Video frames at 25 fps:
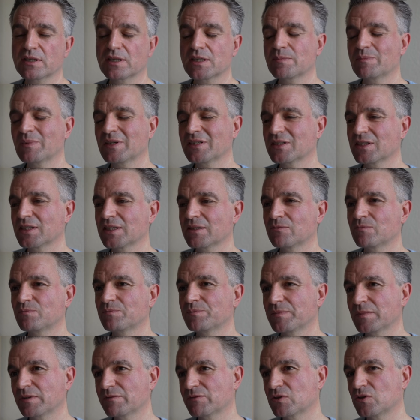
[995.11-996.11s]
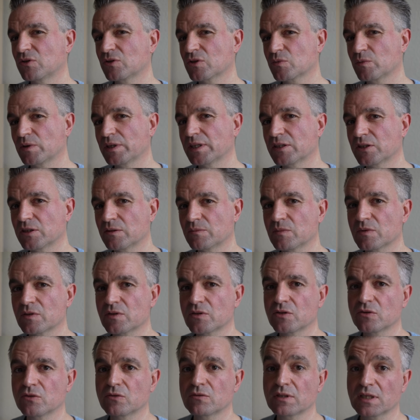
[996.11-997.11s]
especially of course when it comes
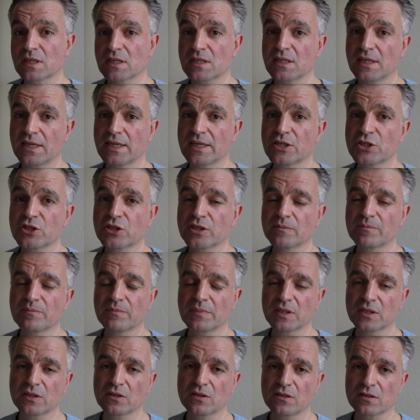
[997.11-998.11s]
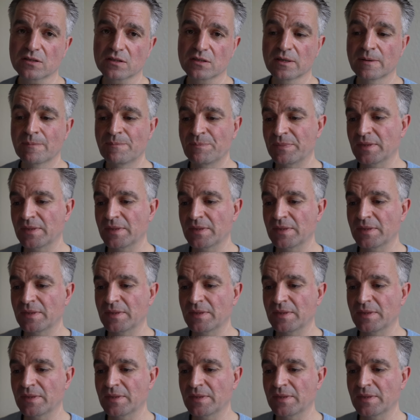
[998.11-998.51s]
to translation, because